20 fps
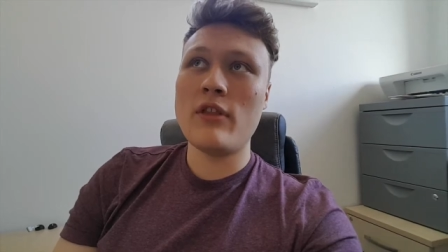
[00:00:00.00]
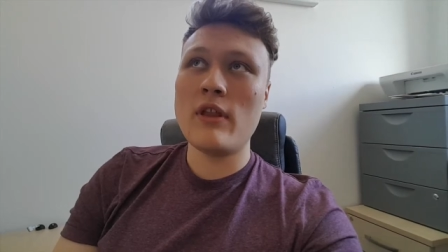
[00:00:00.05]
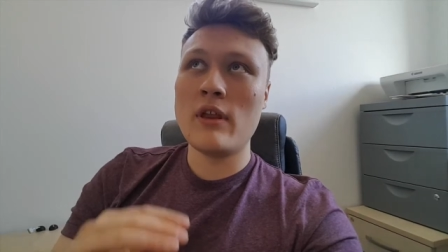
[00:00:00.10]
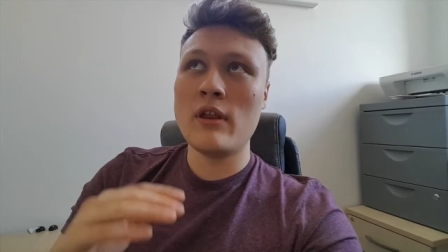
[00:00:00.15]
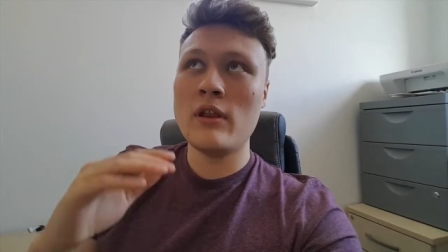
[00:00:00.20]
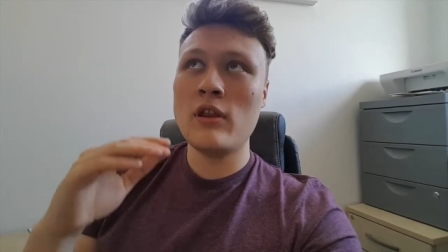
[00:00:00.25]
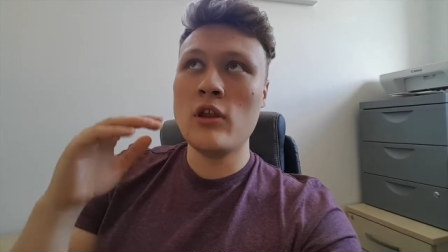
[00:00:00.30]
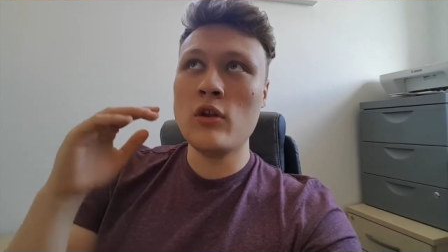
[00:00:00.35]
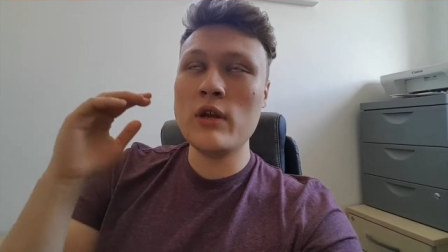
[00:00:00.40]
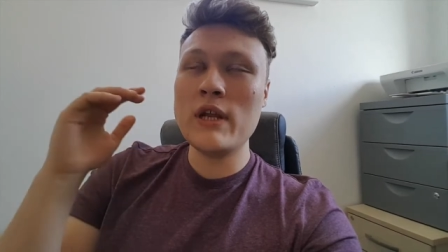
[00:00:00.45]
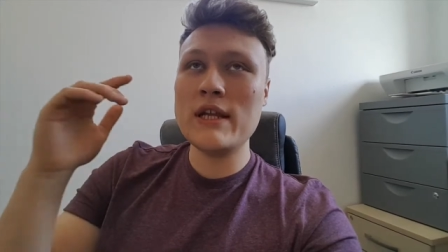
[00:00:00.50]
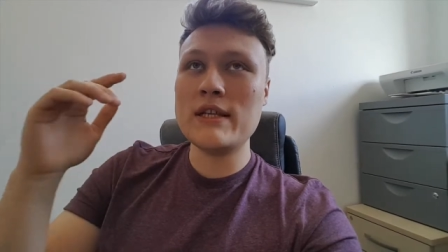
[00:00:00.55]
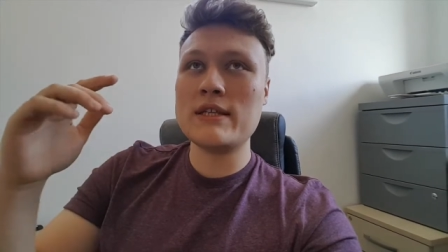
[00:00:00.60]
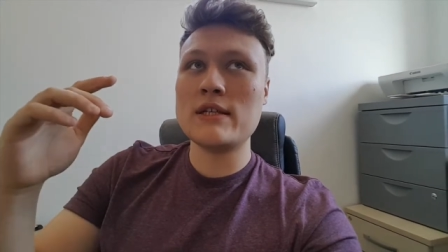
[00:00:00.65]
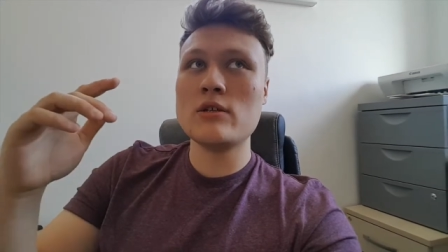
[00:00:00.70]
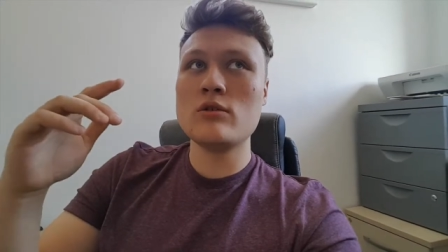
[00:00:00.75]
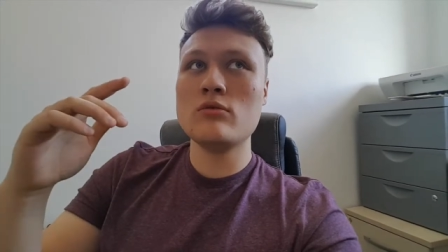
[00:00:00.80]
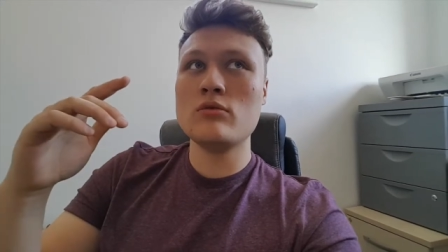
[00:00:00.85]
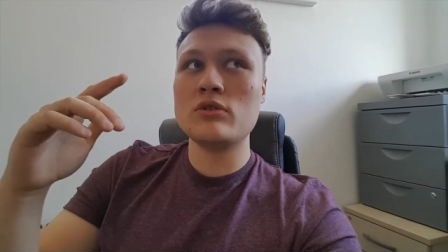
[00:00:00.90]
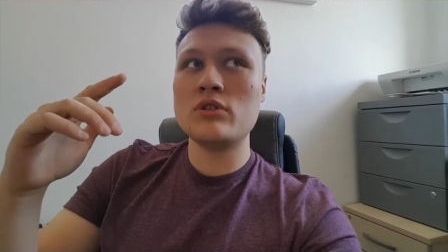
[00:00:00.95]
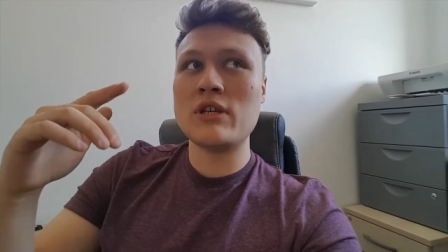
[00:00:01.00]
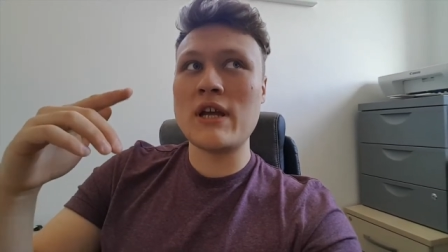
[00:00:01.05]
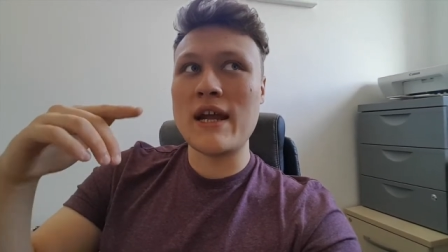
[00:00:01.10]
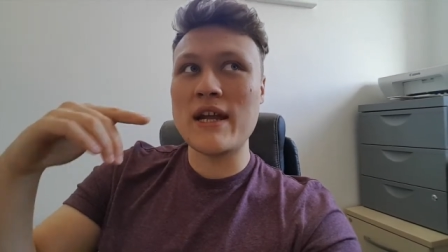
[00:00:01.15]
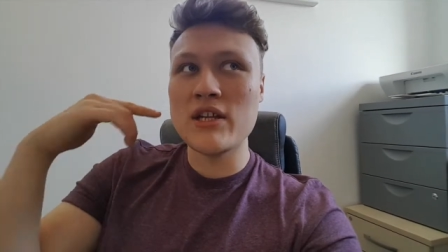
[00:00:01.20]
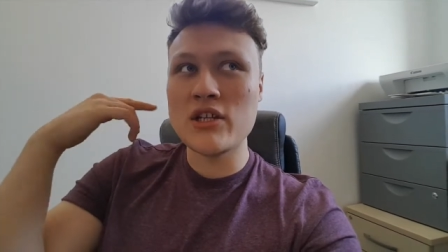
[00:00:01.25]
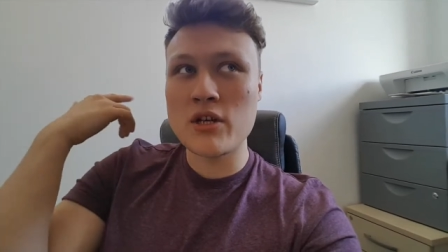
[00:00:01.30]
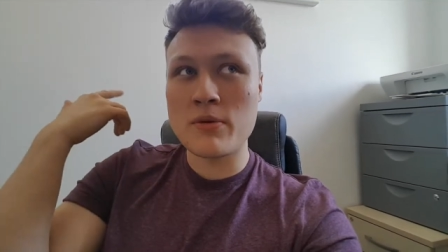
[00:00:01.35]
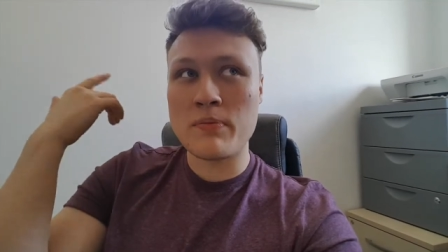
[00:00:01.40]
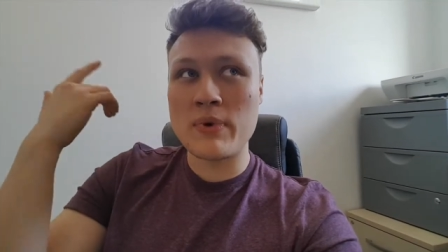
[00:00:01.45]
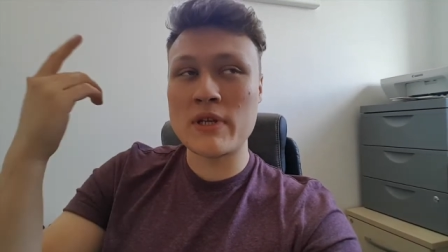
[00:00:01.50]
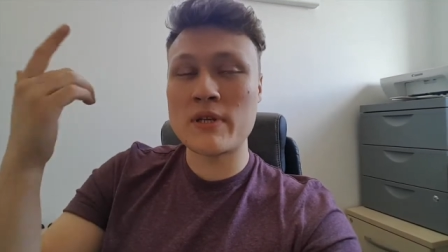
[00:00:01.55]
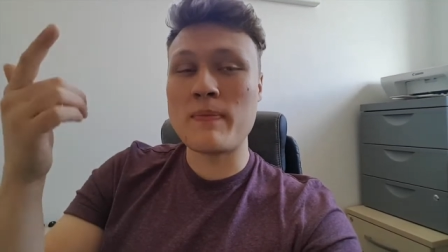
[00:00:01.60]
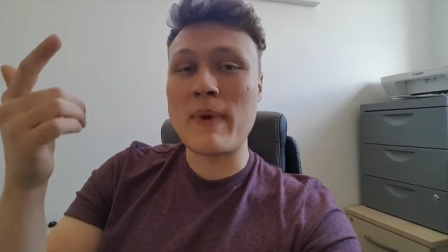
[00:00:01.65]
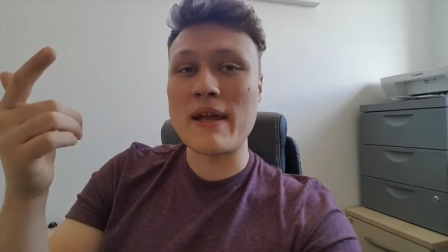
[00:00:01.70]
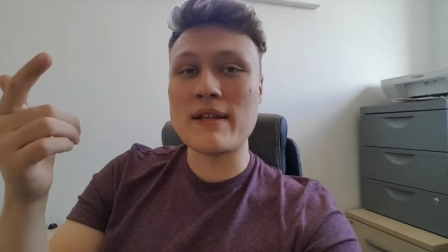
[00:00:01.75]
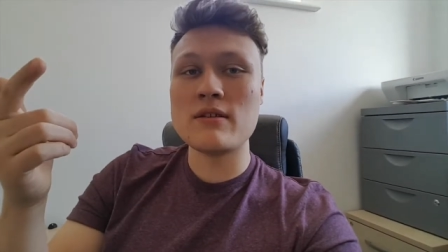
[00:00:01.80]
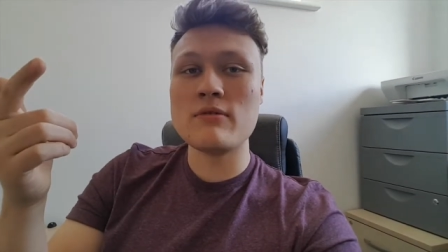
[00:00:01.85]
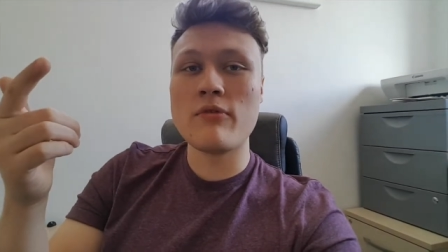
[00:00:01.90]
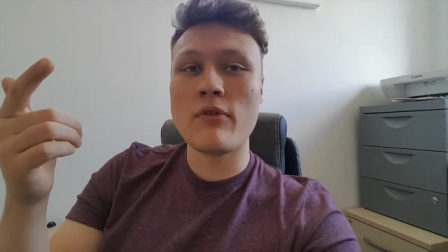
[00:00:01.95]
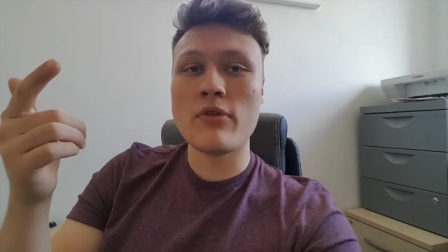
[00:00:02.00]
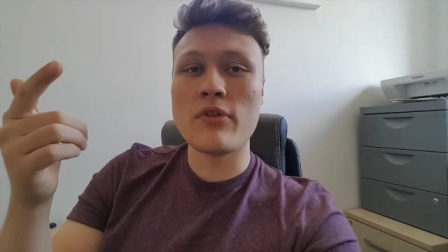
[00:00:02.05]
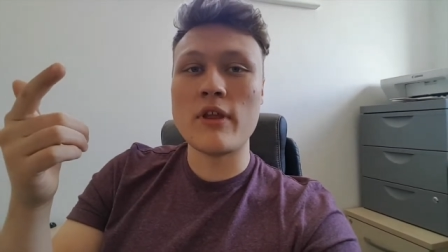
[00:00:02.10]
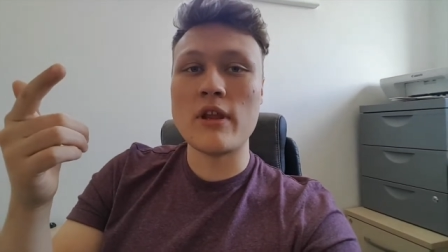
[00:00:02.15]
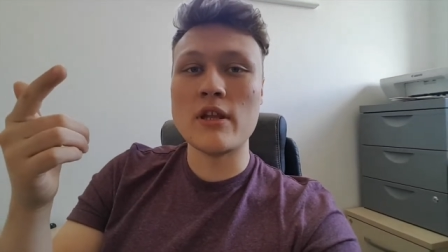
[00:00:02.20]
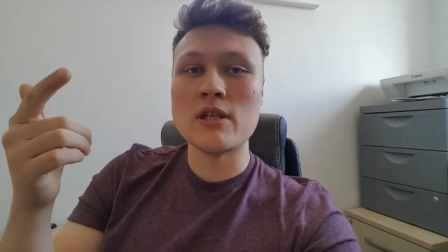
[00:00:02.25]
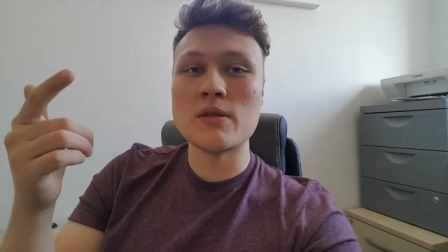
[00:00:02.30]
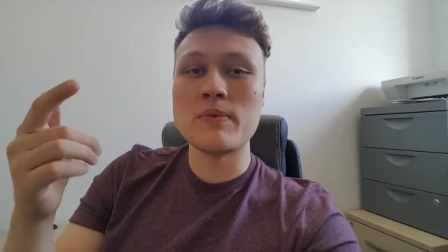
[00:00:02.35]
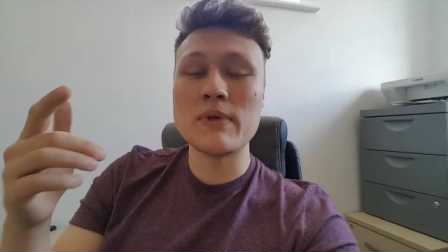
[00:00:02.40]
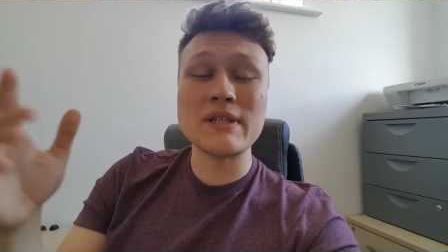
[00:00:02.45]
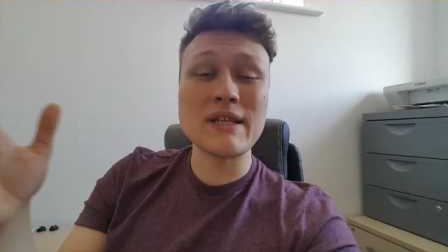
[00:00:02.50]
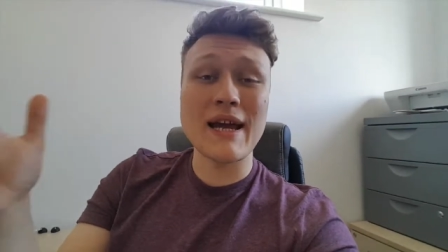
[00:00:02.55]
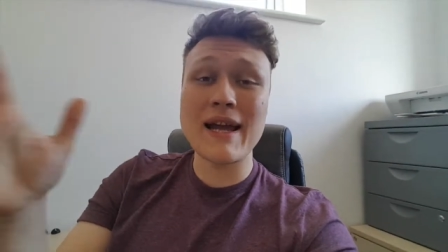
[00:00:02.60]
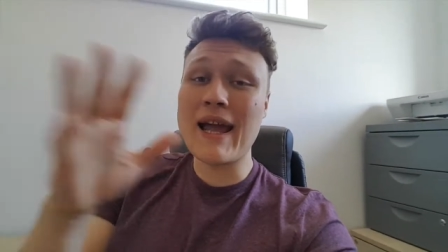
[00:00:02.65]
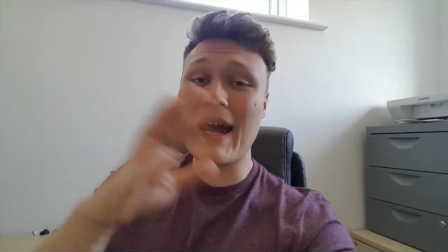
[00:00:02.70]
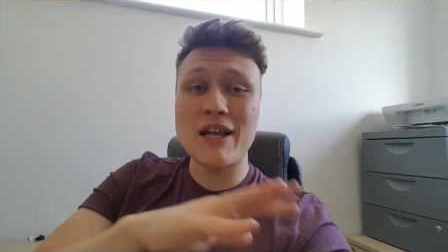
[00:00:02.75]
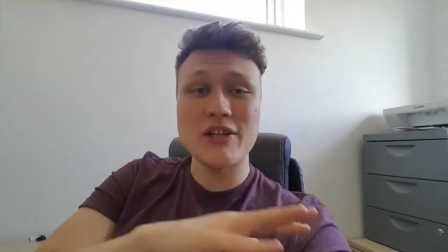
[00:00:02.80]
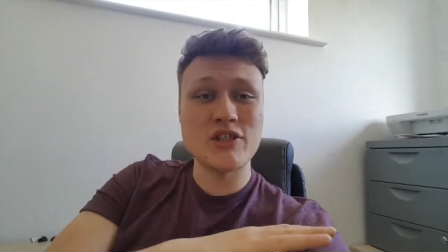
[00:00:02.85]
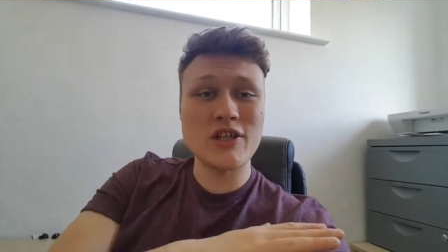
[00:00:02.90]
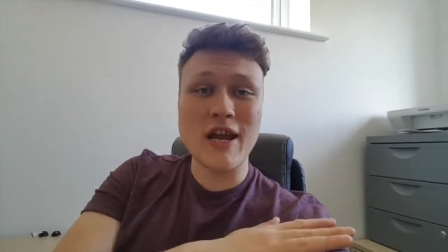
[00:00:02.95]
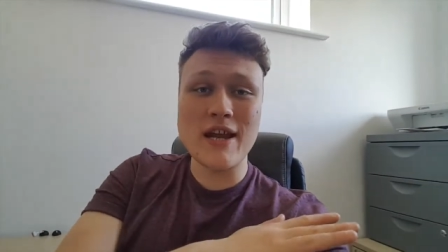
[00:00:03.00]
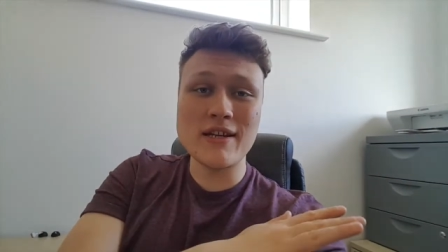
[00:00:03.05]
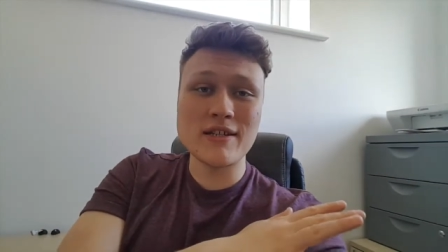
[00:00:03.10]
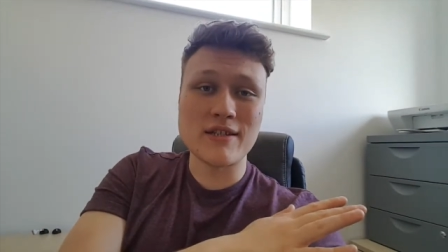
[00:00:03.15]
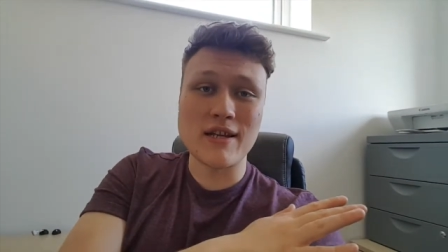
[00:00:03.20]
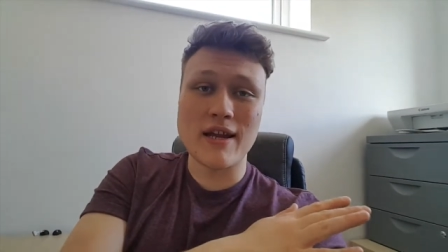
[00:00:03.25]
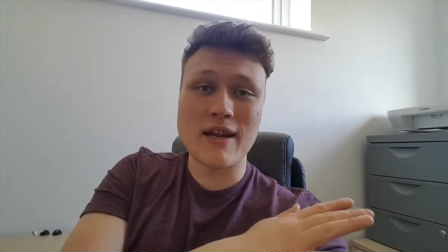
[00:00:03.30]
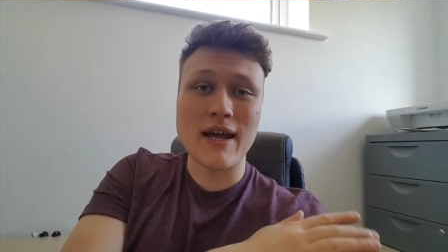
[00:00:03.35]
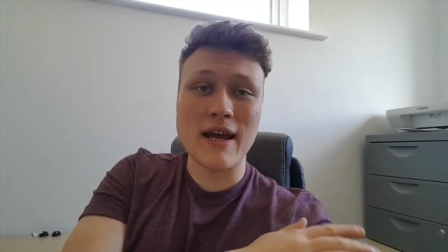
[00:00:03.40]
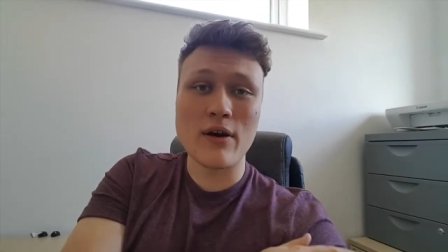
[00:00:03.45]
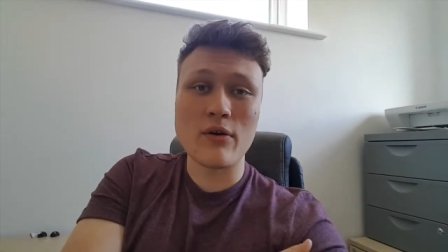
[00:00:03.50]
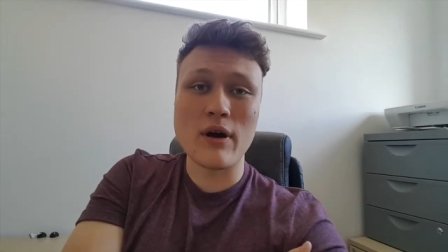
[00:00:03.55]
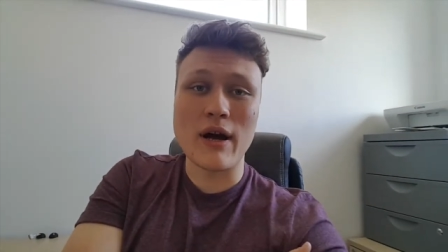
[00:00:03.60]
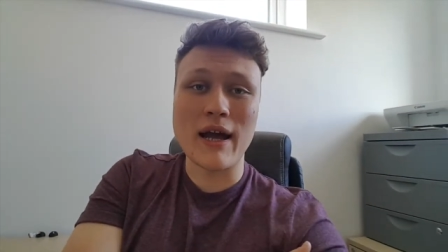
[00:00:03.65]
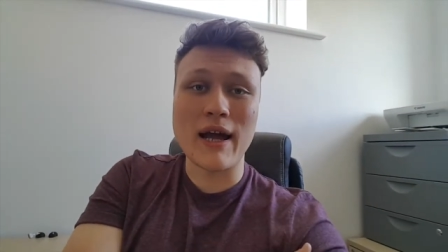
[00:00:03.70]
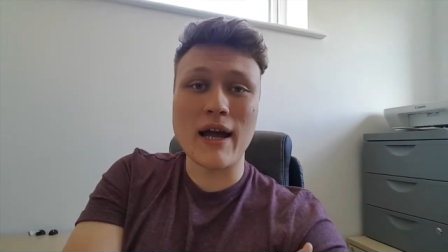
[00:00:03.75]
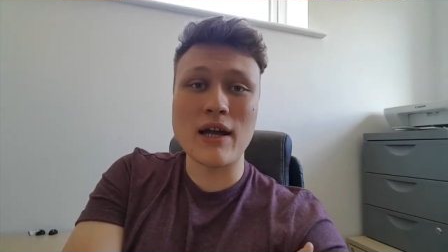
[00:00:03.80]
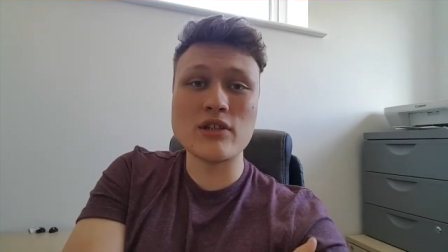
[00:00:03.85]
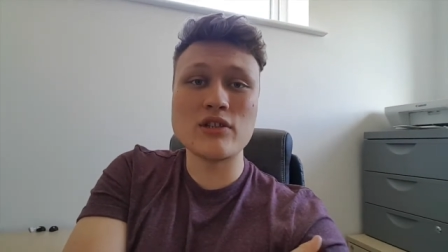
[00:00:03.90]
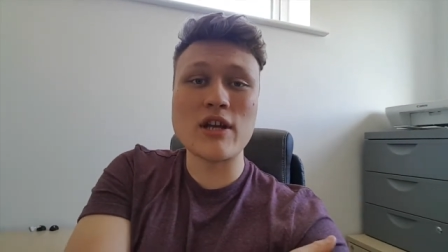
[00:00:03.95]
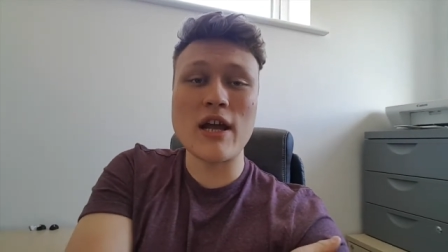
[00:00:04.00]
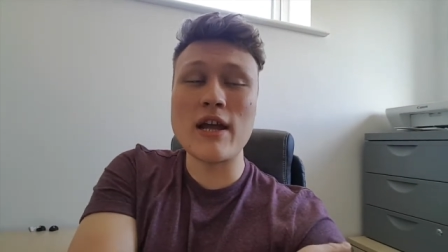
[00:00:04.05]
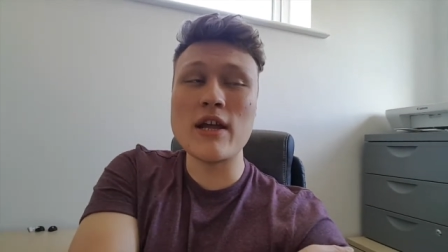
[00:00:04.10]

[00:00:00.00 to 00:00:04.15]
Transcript: you need to change your perspective on things, because I can't change that now. I can't